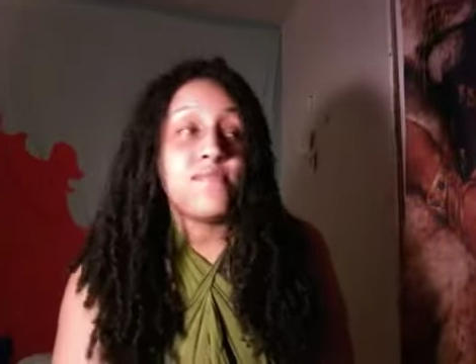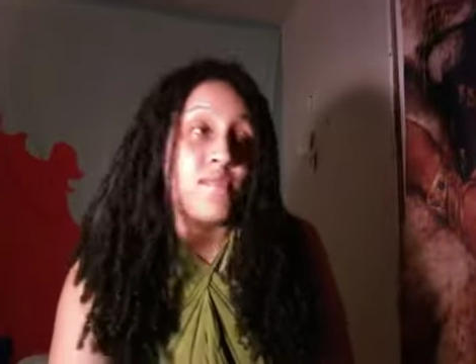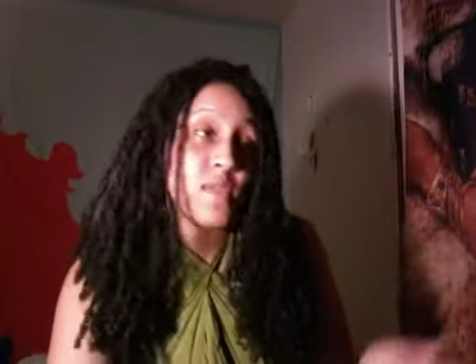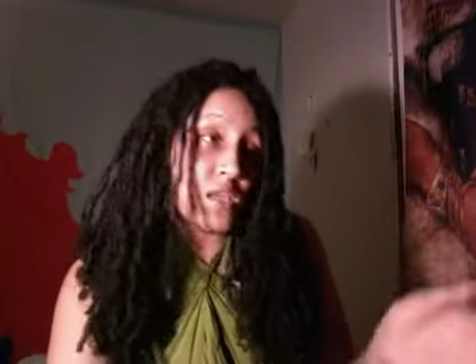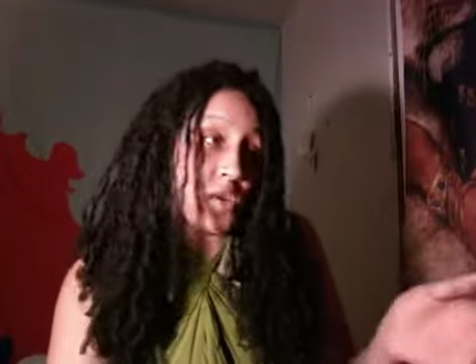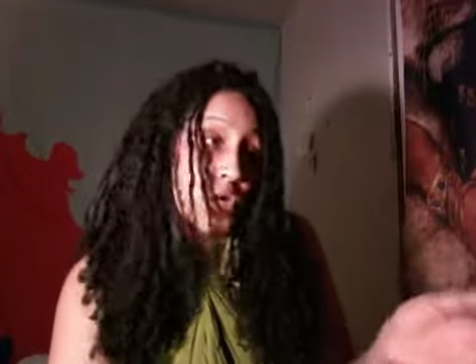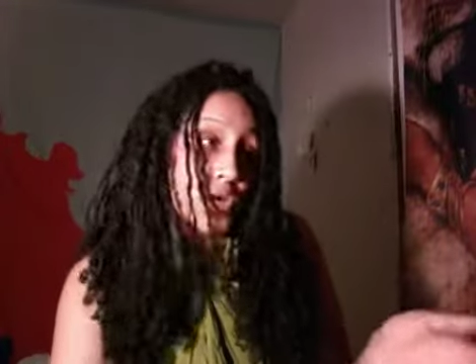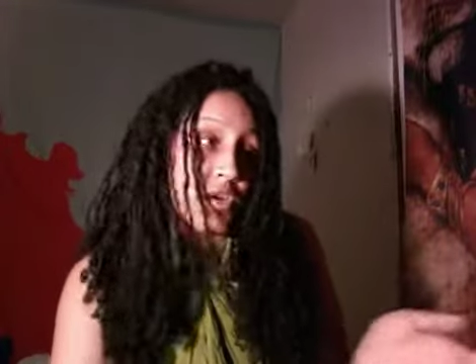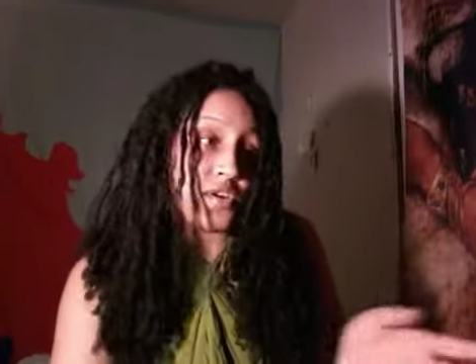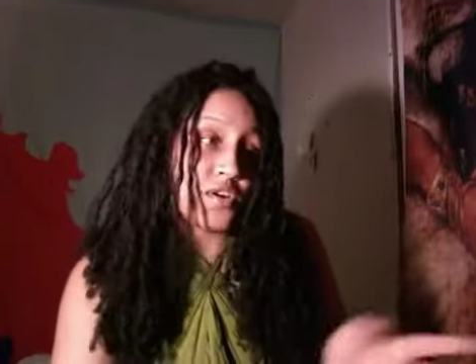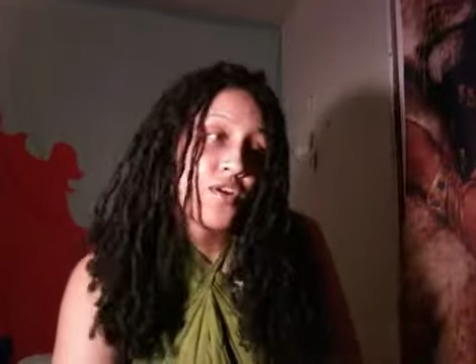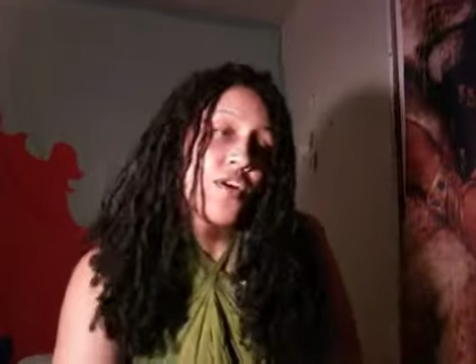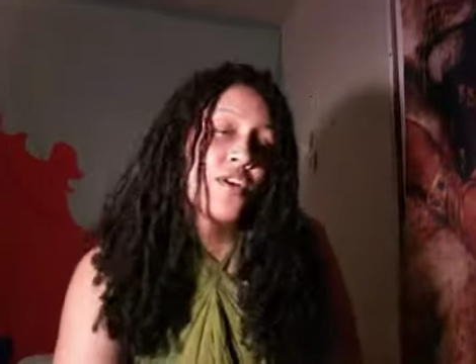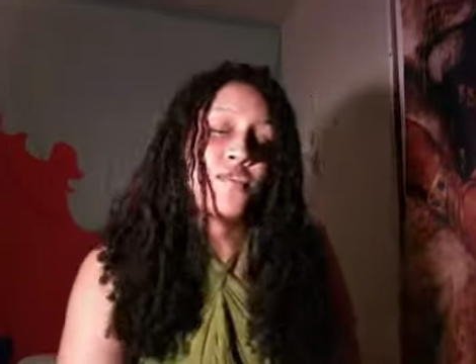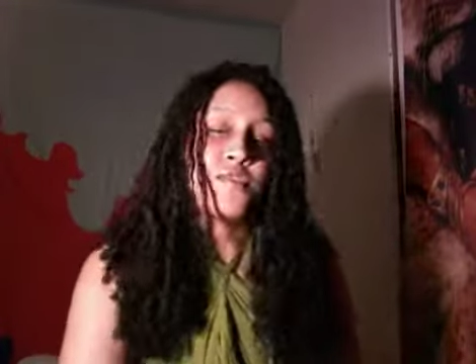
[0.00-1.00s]
no longer
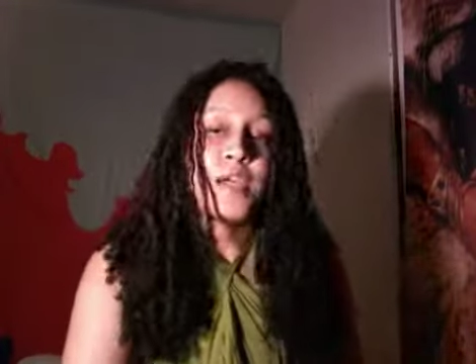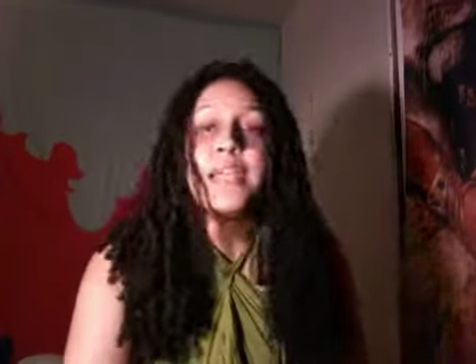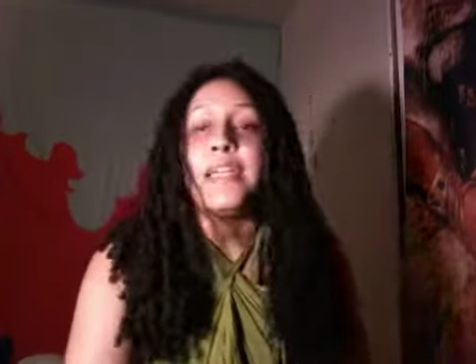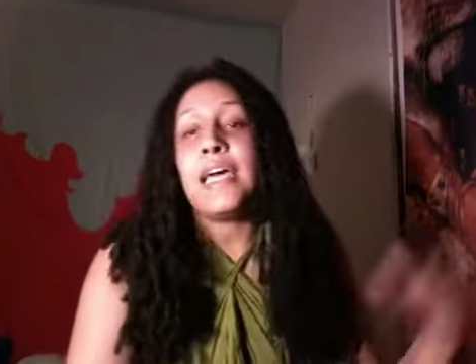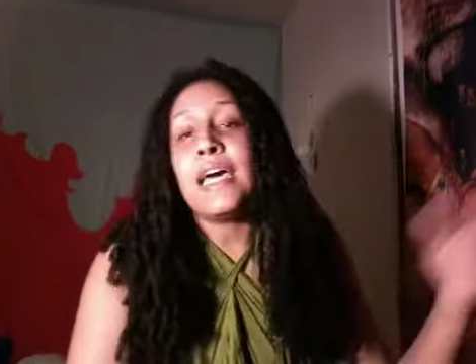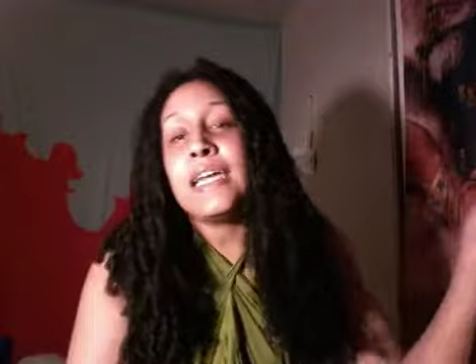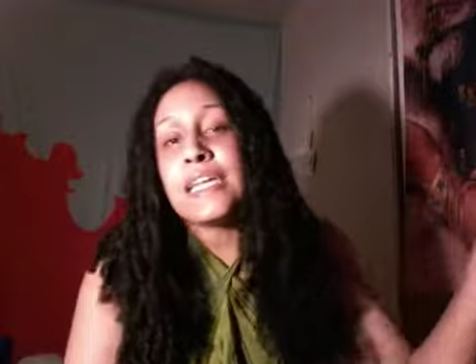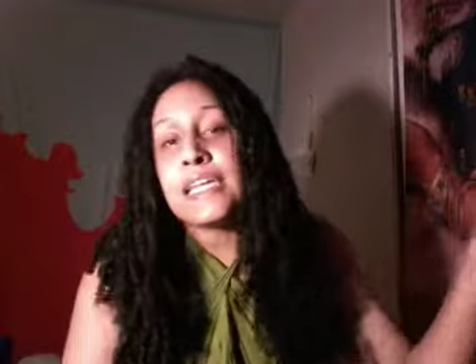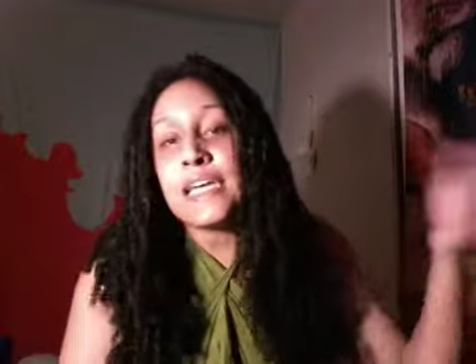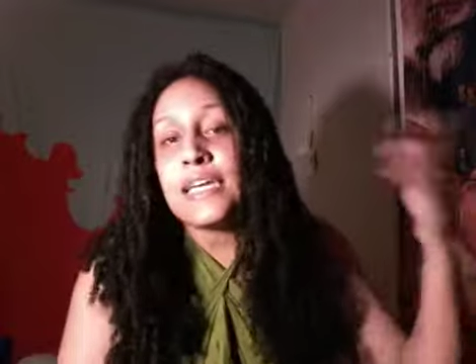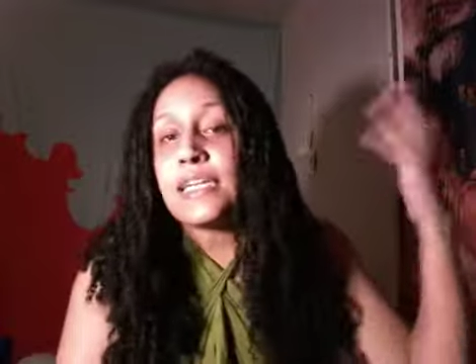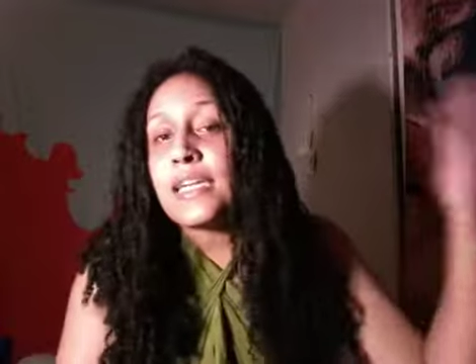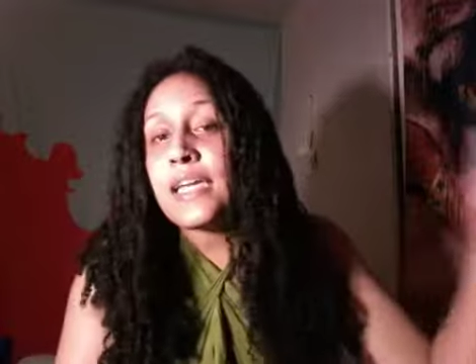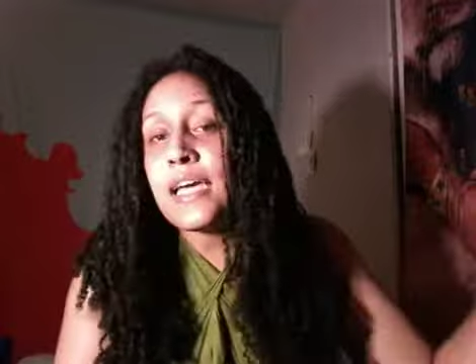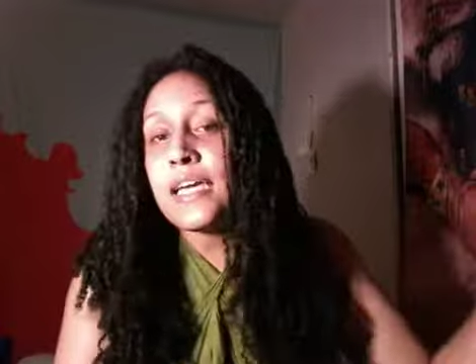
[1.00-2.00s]
our friend.
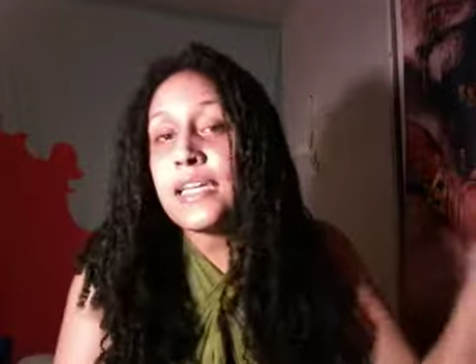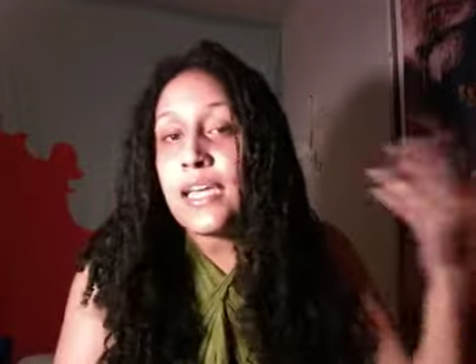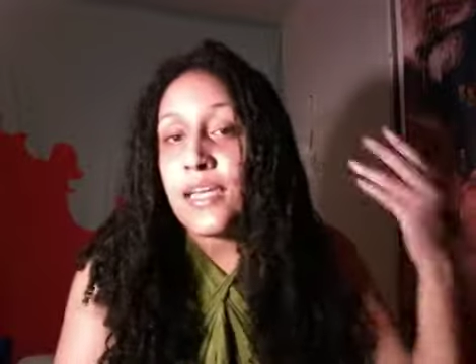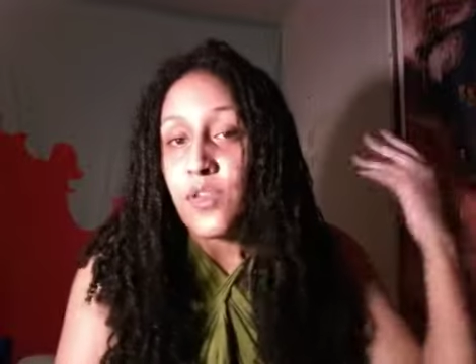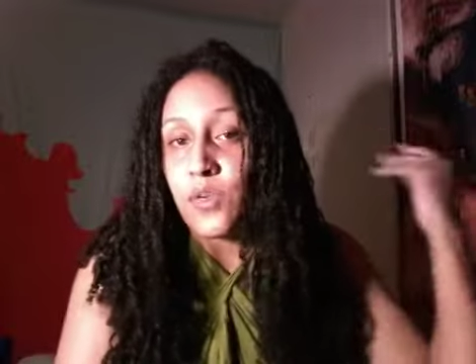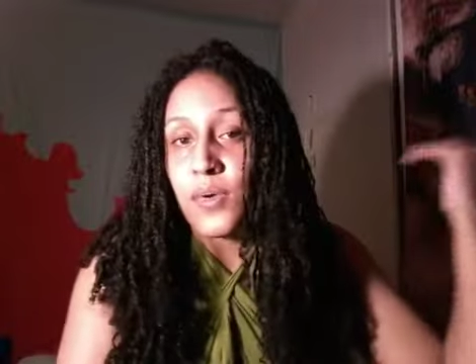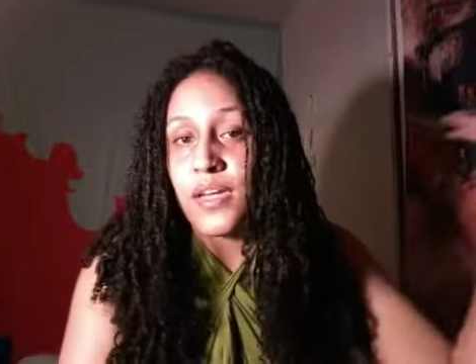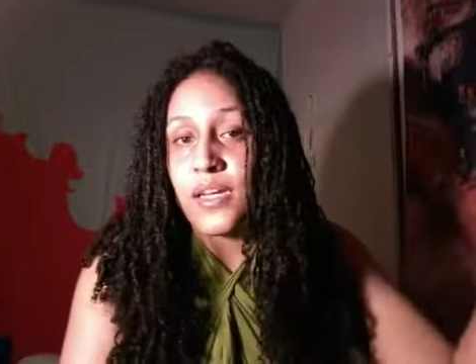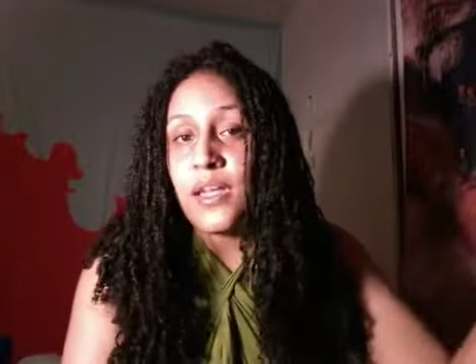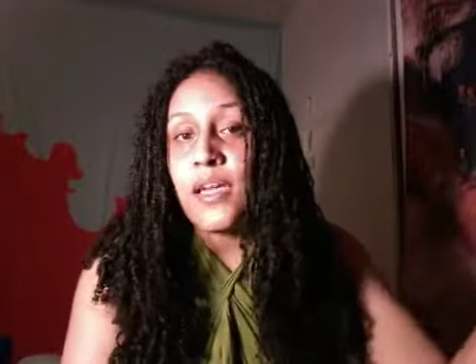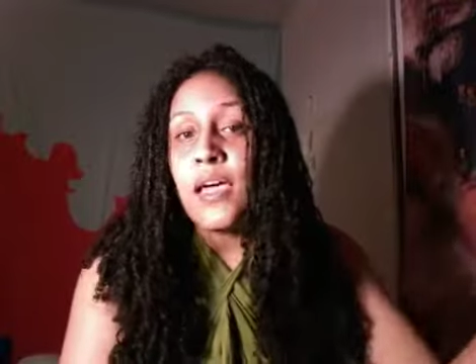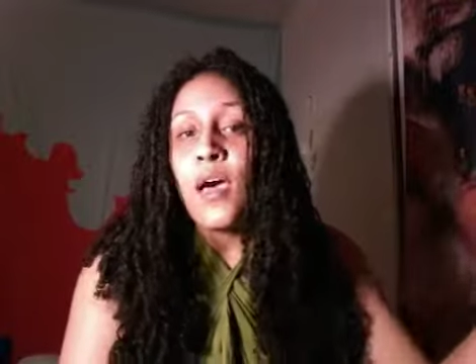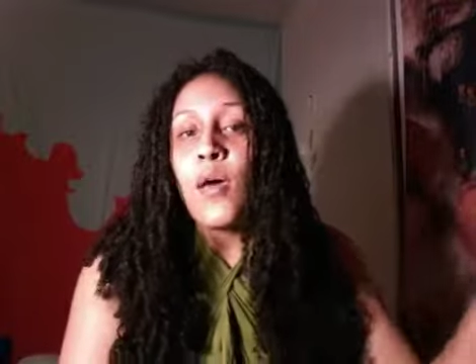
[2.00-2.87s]
Again, another one.